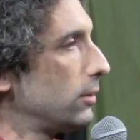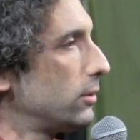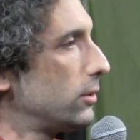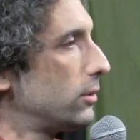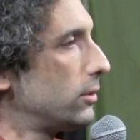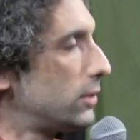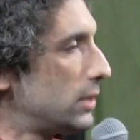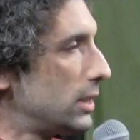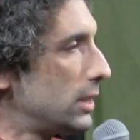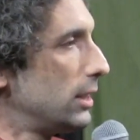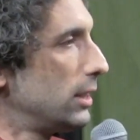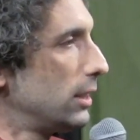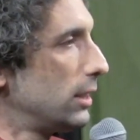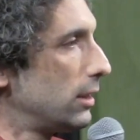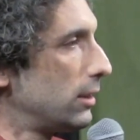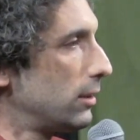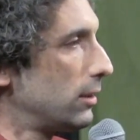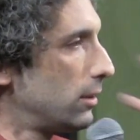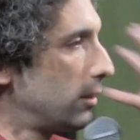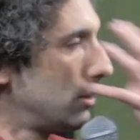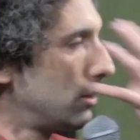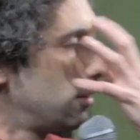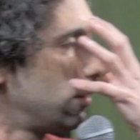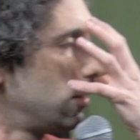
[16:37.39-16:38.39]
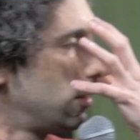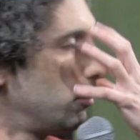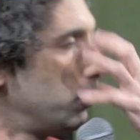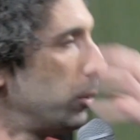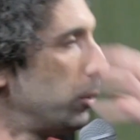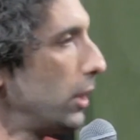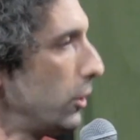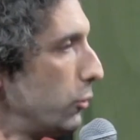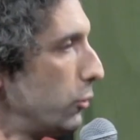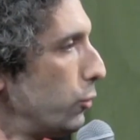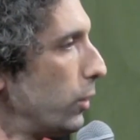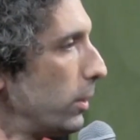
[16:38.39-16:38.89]
seeing the
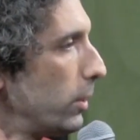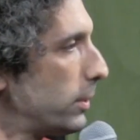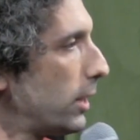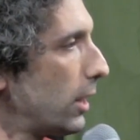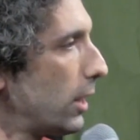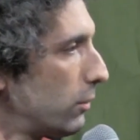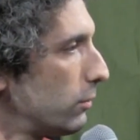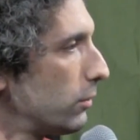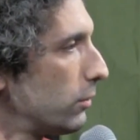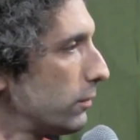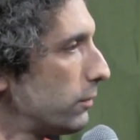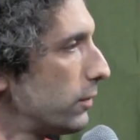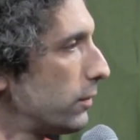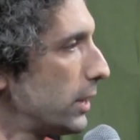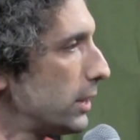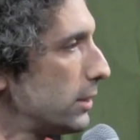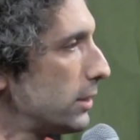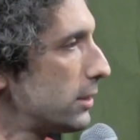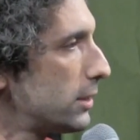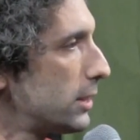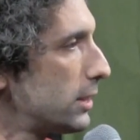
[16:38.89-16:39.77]
blood drained out of her face,